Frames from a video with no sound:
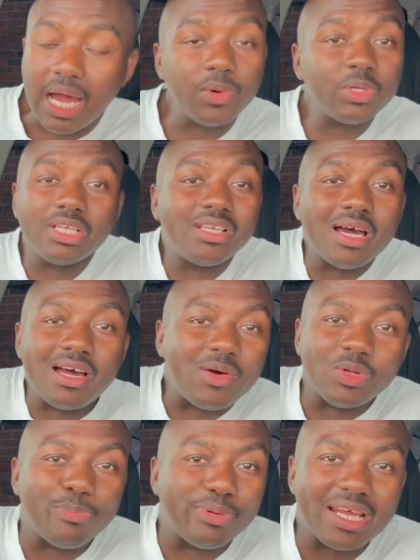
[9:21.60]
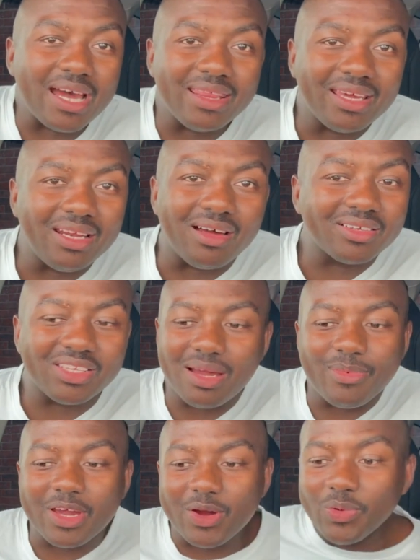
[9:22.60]
have been out of there a long
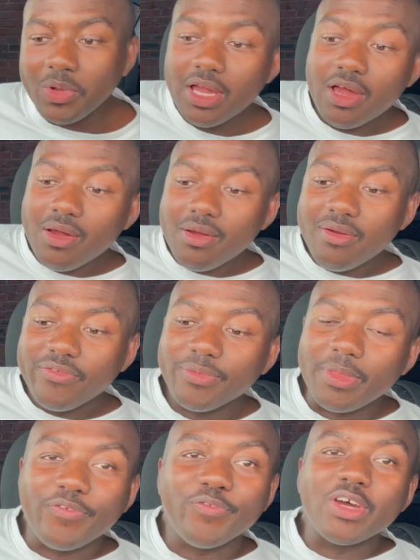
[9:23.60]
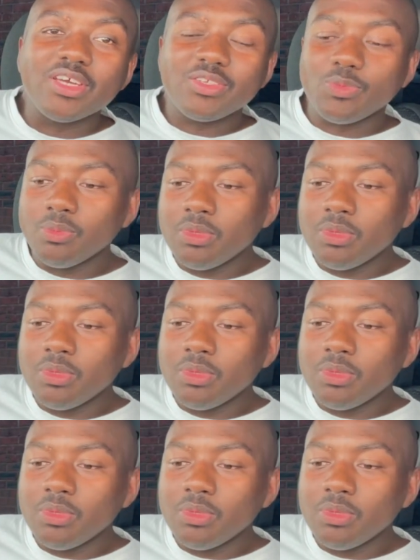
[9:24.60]
time ago. From the first